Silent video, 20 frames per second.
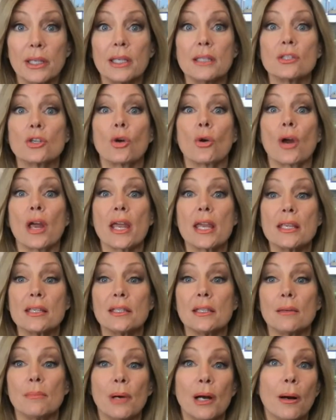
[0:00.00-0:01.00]
He's
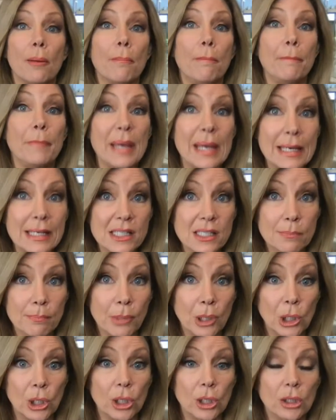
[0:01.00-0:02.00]
crazy about
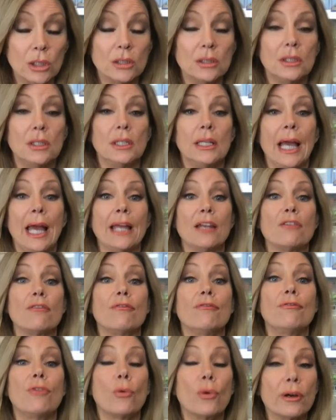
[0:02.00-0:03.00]
baseball
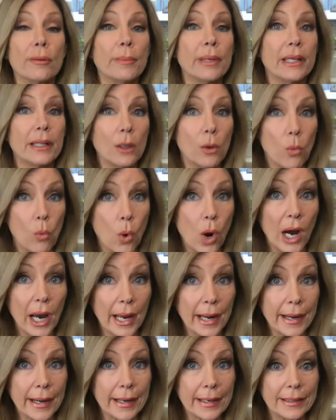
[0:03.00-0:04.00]
and Formula
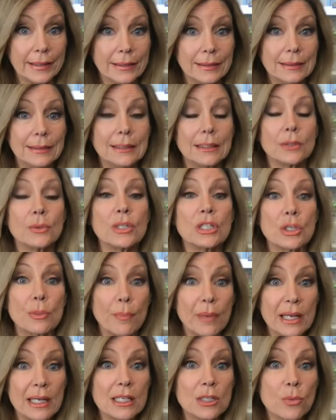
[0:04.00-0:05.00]
One,
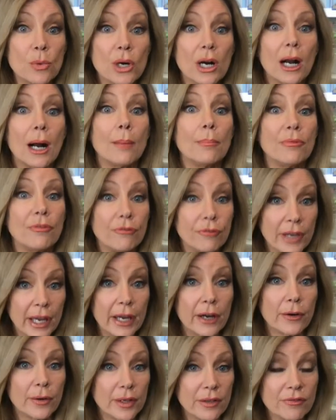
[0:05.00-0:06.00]
which means we're up
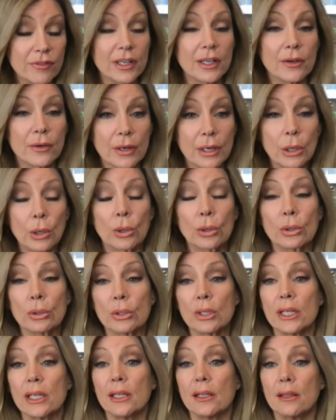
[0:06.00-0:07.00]
very, very
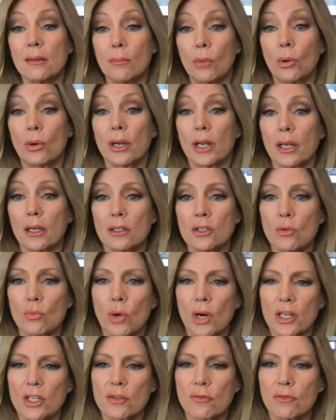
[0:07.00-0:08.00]
early in the morning to
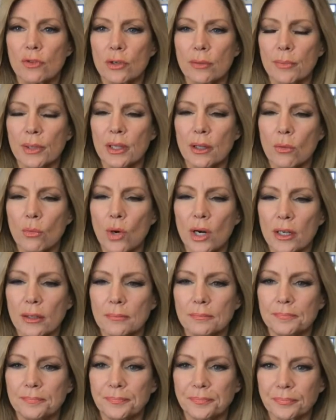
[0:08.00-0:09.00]
watch Formula
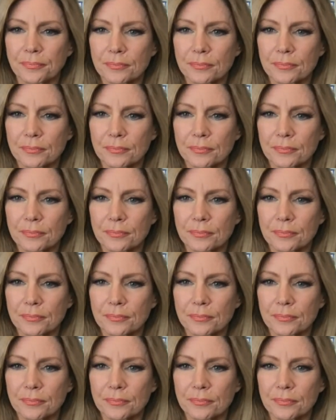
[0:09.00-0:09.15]
One.